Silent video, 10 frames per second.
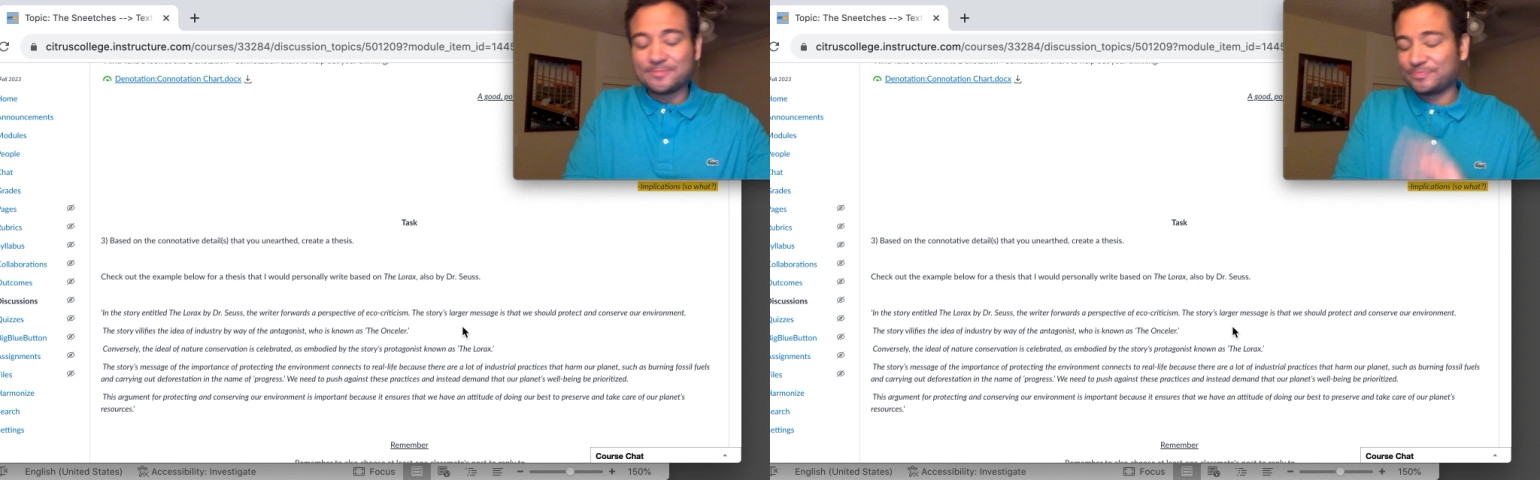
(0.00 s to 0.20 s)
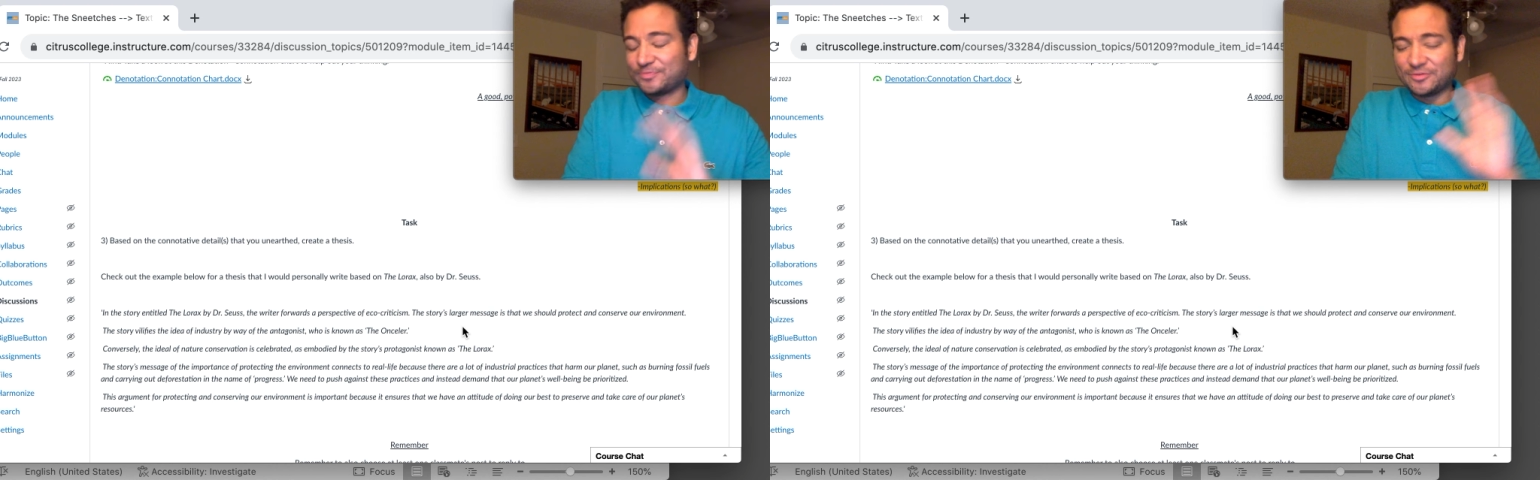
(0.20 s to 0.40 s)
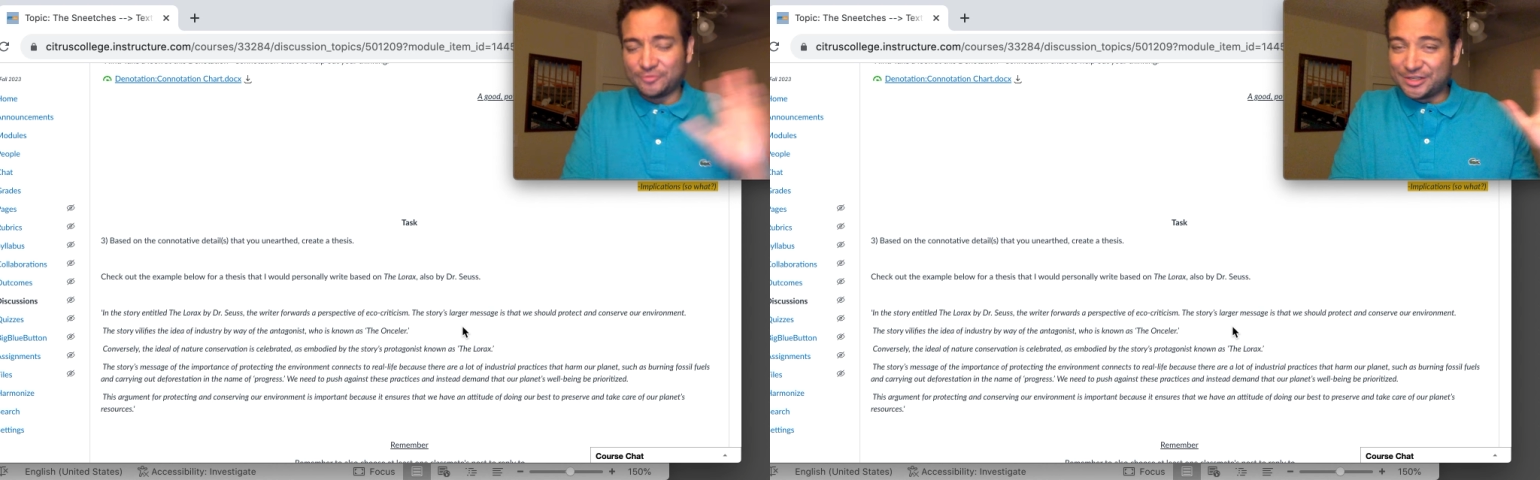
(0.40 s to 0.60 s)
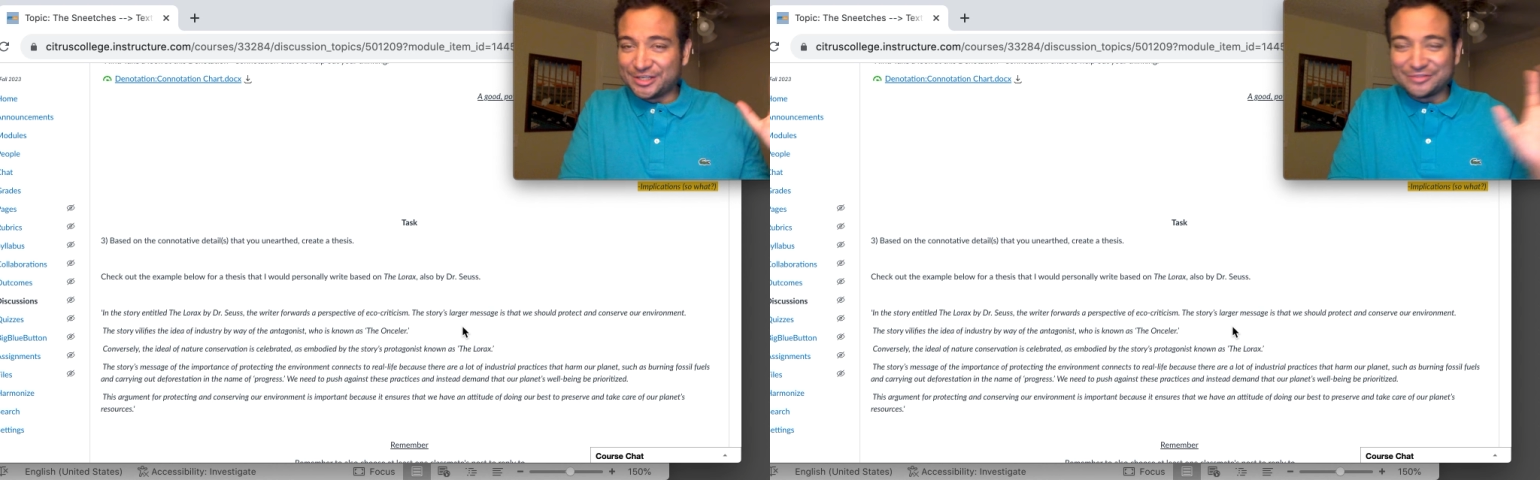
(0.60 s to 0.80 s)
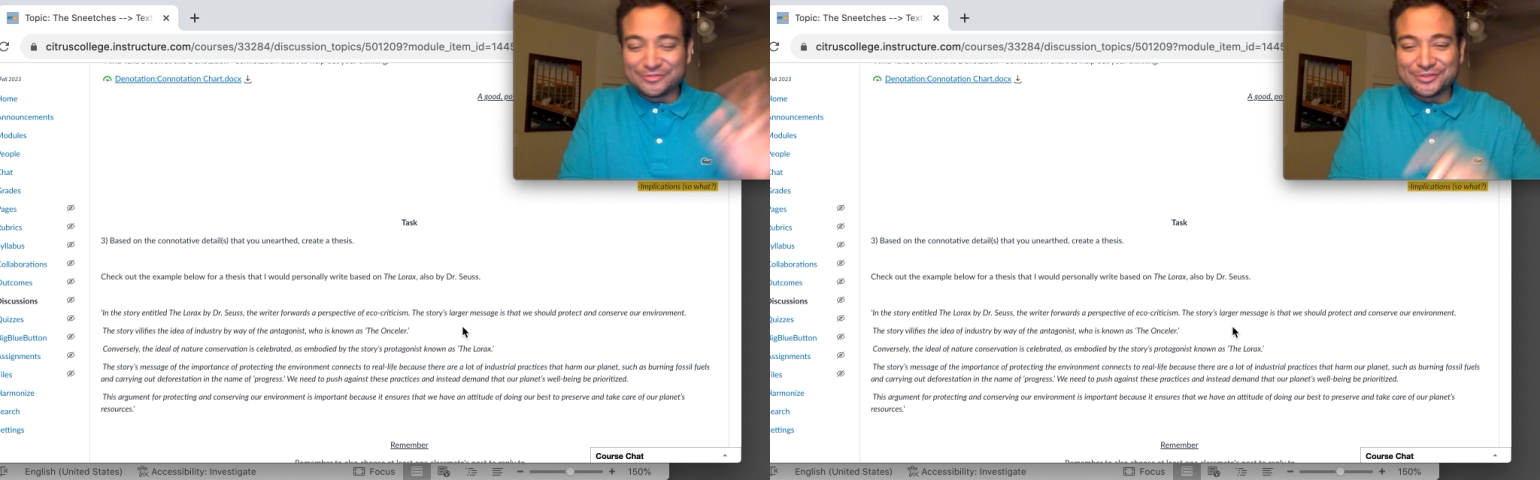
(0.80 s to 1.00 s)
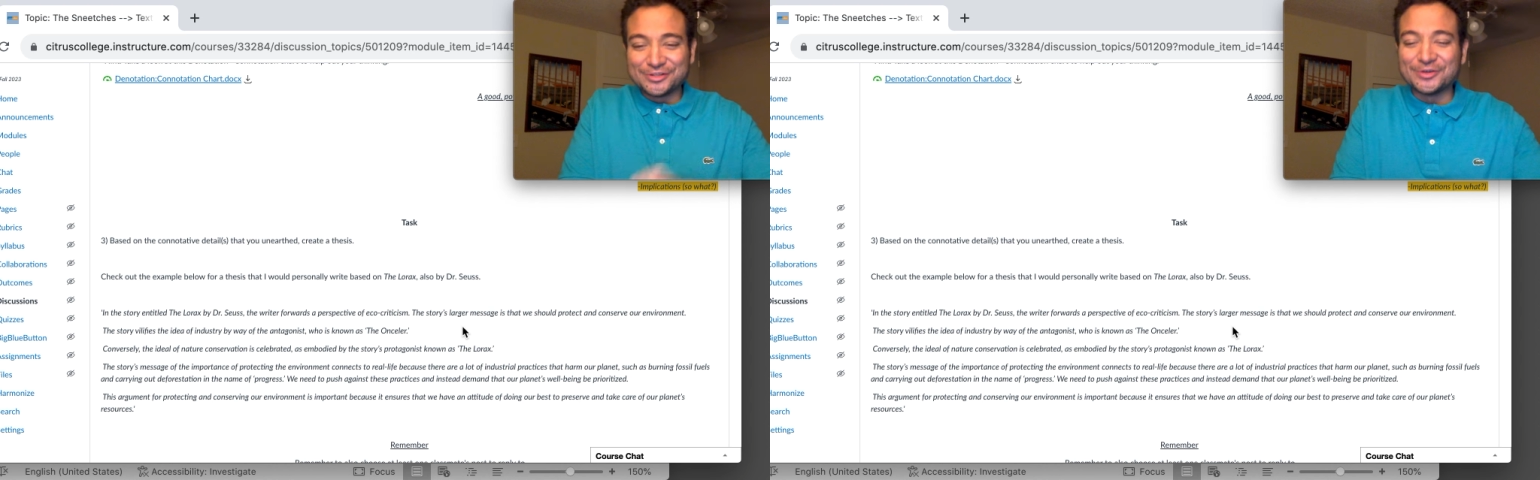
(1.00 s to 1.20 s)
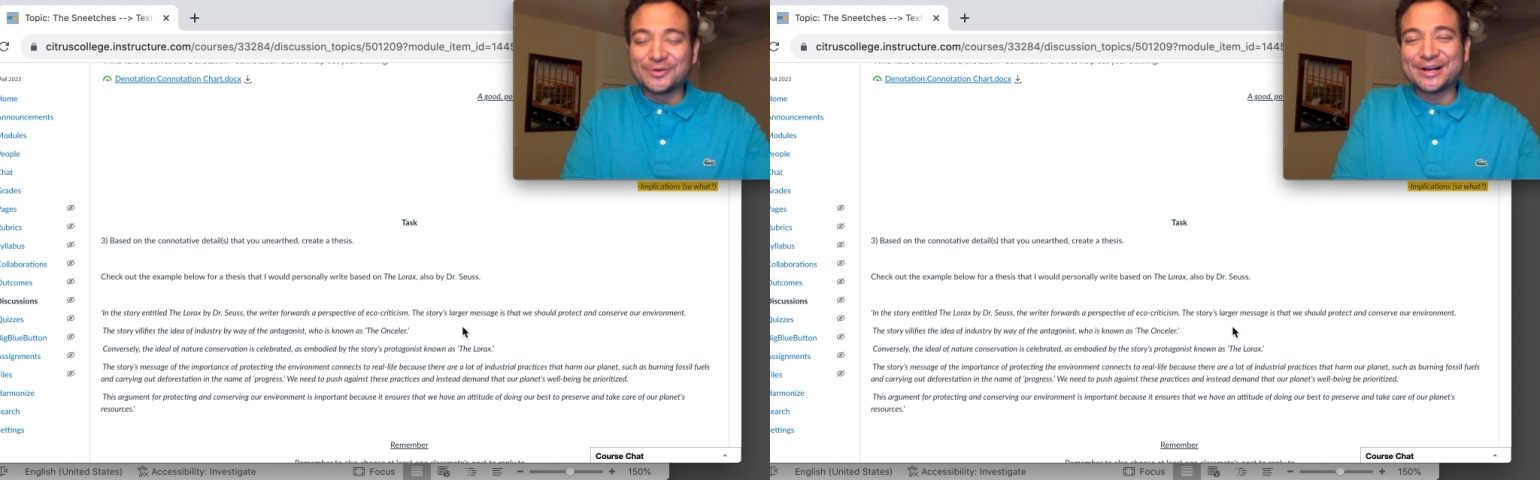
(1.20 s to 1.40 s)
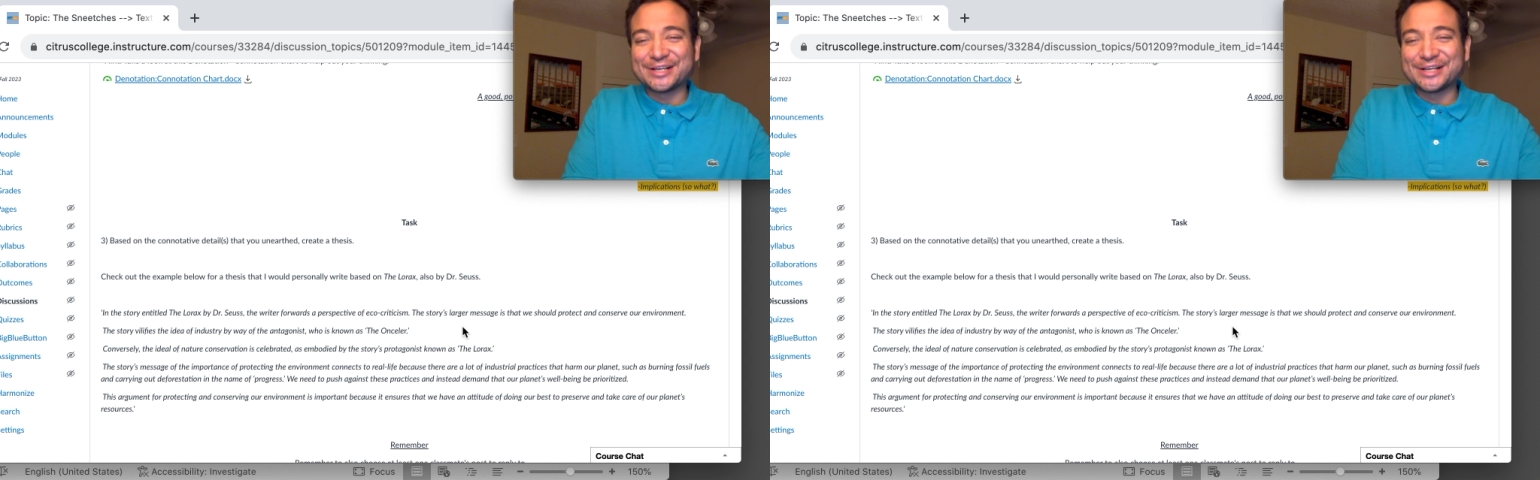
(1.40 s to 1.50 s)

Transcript: but we did it for the Lorax,